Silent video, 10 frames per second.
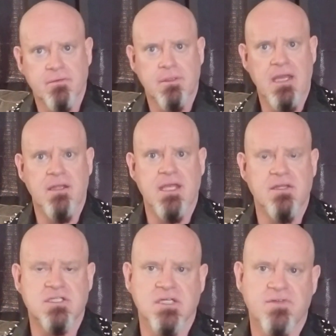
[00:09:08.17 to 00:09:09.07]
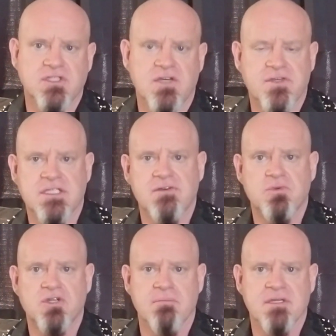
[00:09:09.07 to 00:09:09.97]
He did the Silver Surfer series
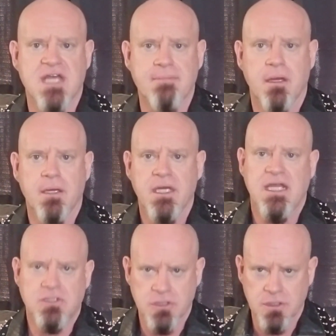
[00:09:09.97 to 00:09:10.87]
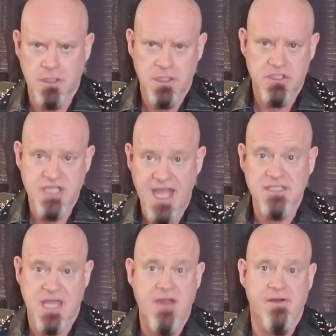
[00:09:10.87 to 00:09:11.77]
with John Buscema. He took
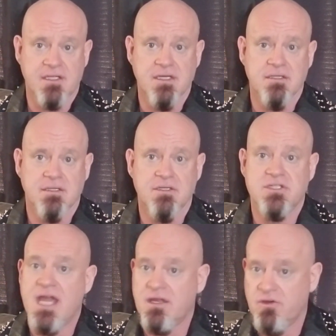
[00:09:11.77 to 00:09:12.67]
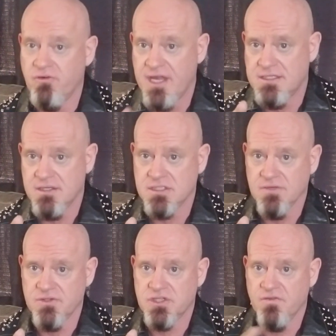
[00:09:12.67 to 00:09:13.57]
Jack's character, because Jack created the
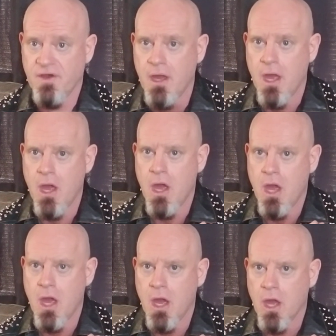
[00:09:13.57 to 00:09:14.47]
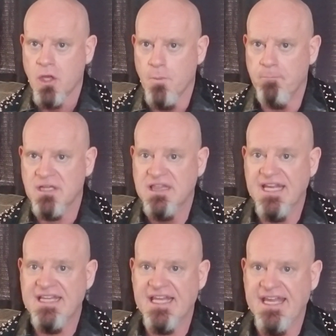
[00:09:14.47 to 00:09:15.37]
Silver Surfer
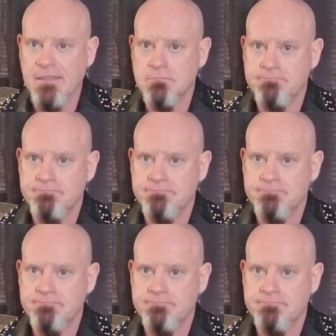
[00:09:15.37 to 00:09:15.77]
completely.